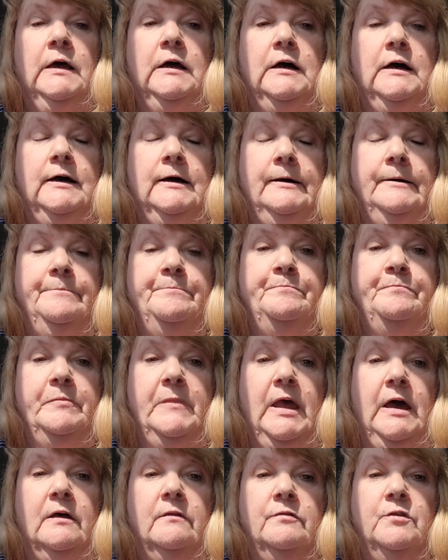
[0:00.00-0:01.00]
And
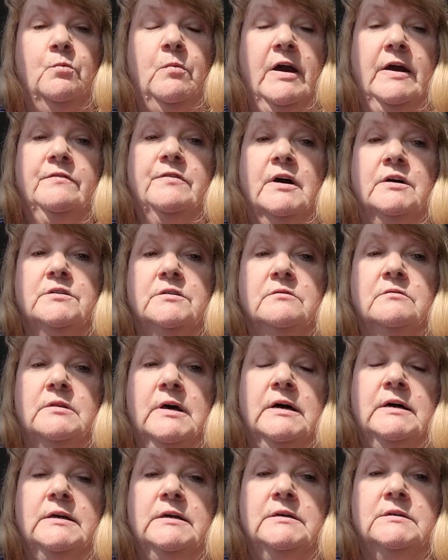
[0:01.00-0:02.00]
the way that I do
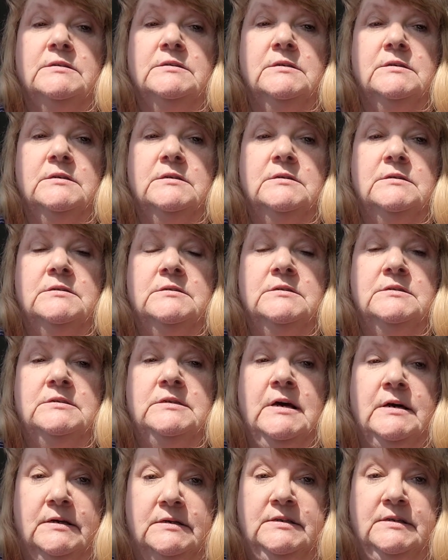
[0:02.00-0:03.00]
that is
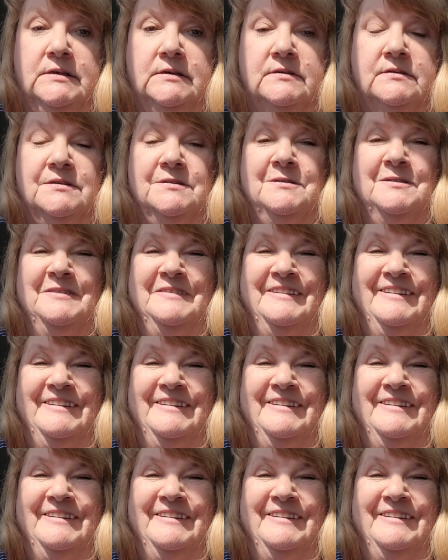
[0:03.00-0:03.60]
taxis,